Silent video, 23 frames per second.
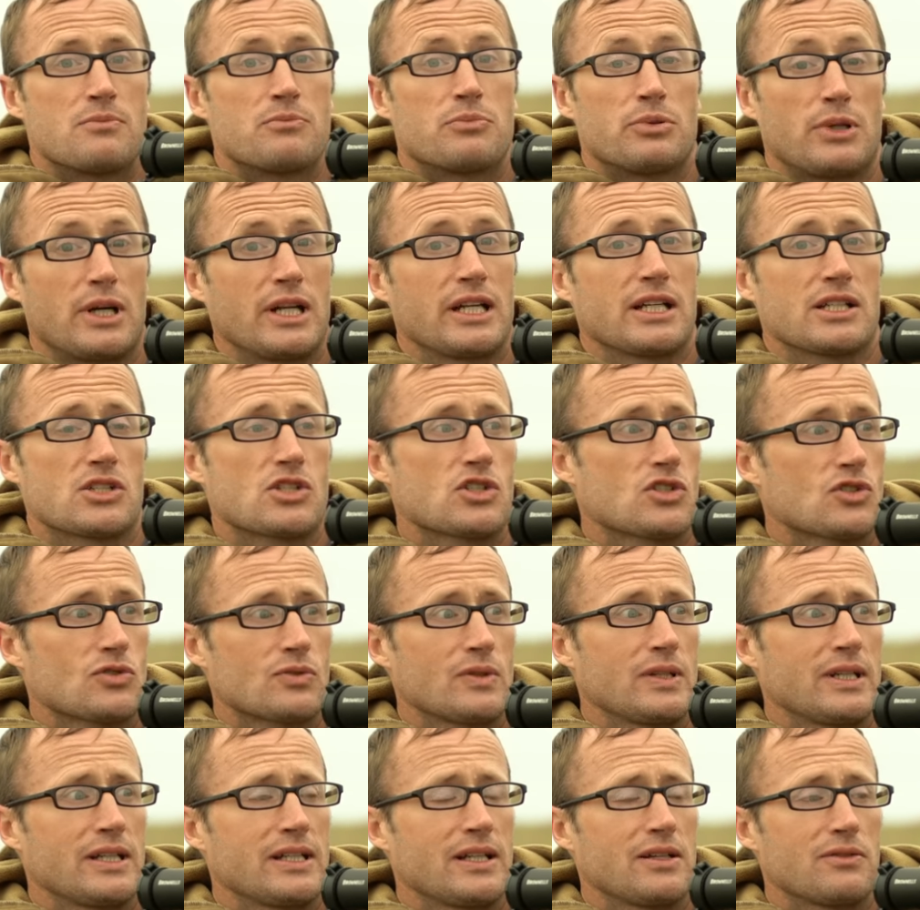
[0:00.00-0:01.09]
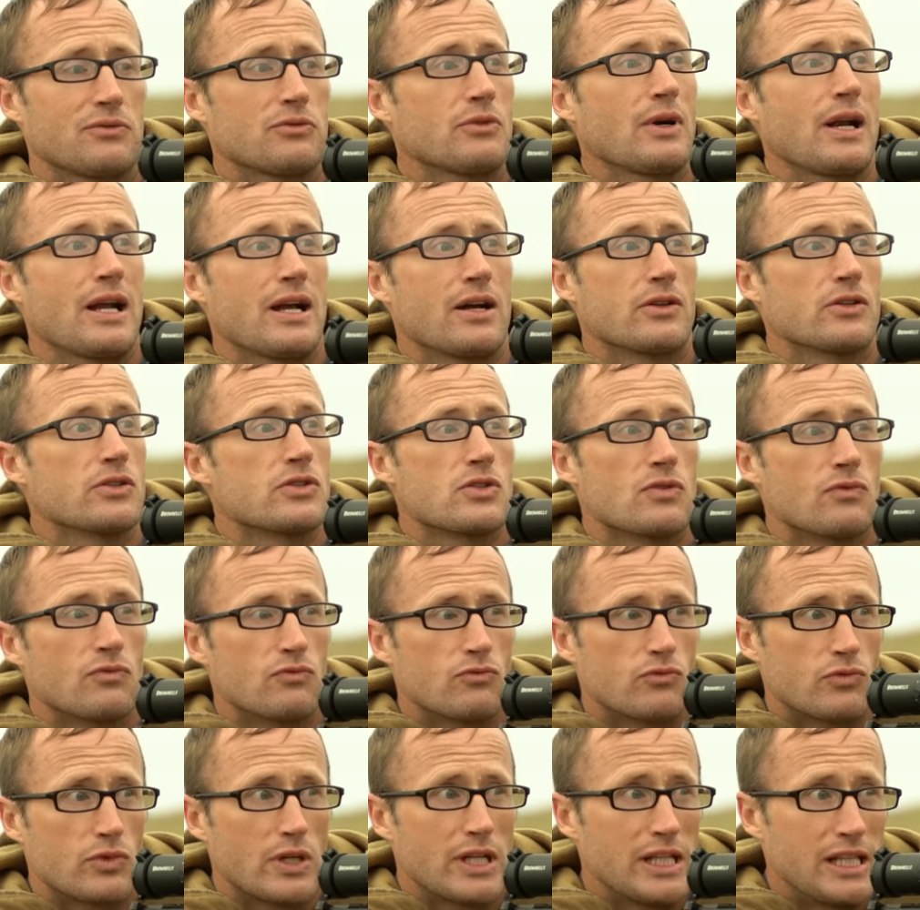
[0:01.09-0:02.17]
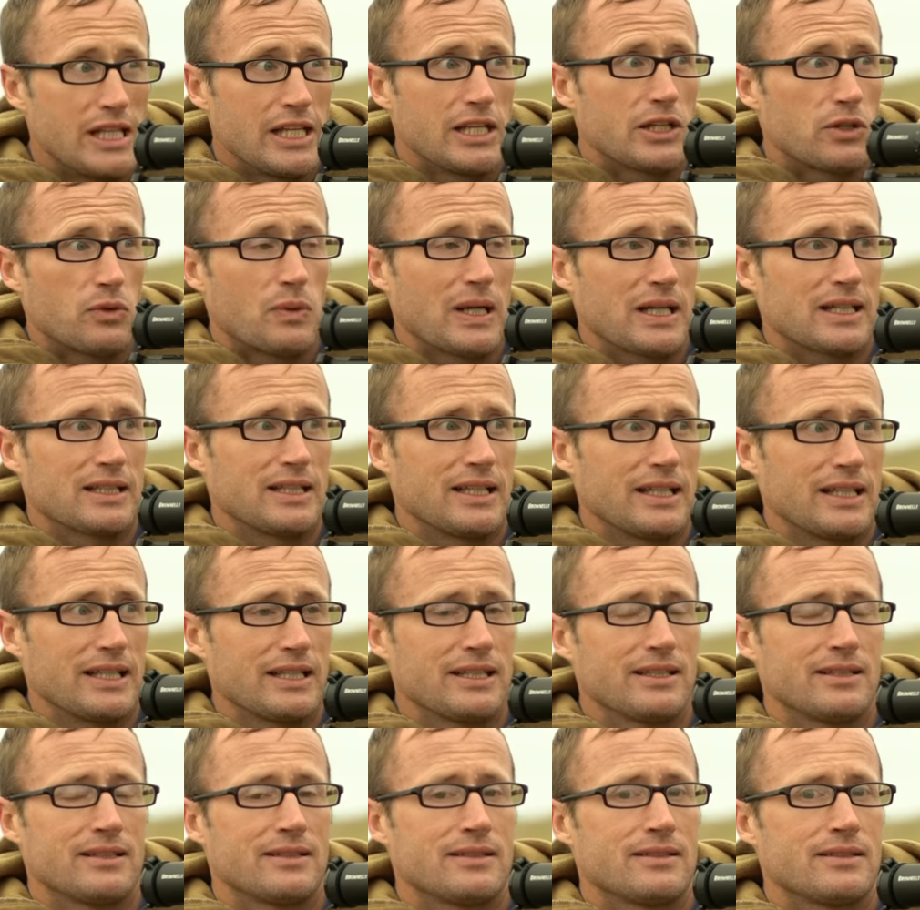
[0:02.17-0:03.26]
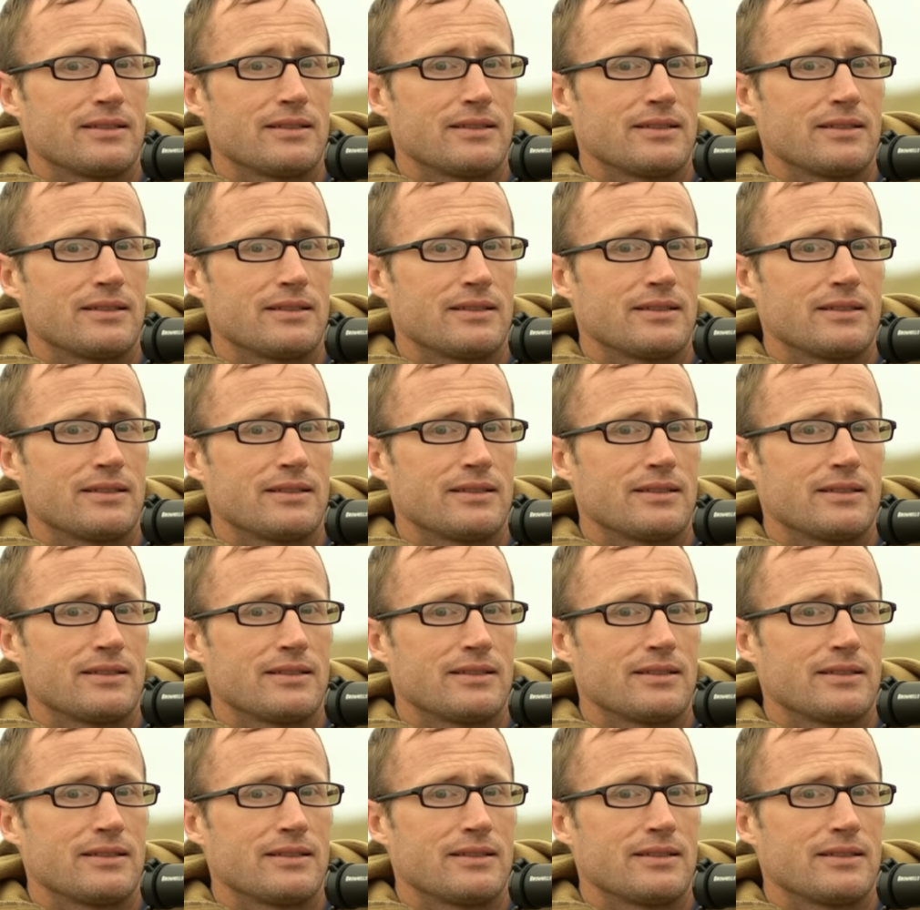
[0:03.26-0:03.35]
break a string of rounds really quickly,